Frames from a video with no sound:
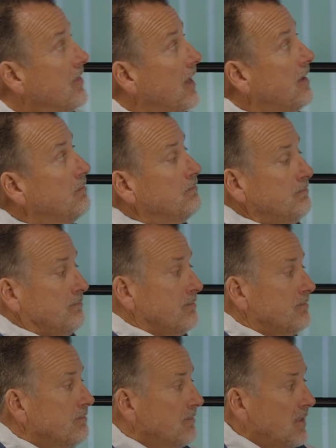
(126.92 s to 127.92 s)
then
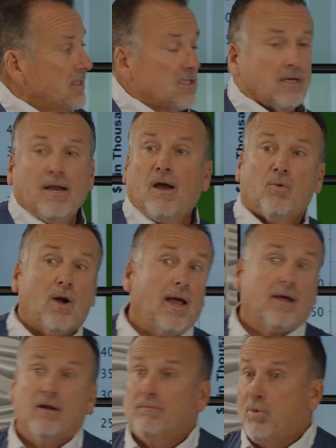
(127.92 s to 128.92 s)
they said, no, we're not
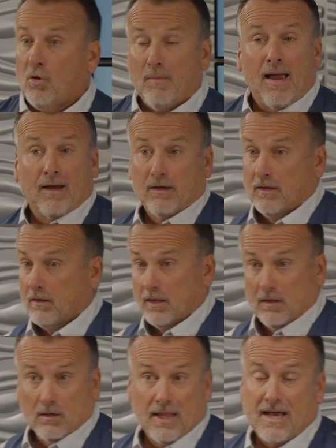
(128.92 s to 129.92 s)
going to pull back
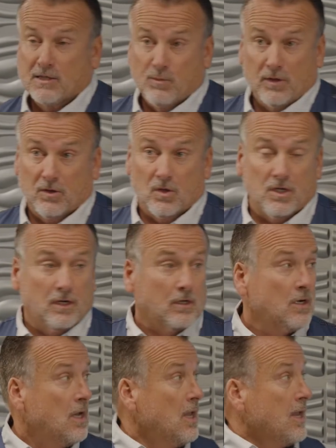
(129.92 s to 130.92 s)
in the last month of the year,
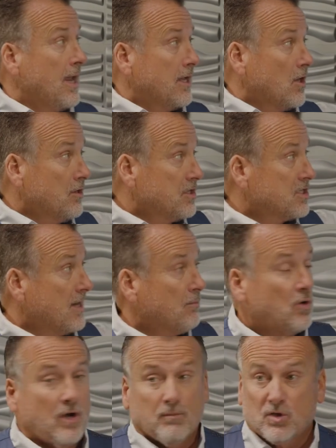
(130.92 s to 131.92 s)
and our
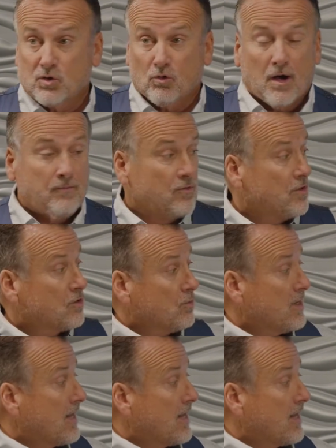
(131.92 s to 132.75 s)
December numbers are up for the 3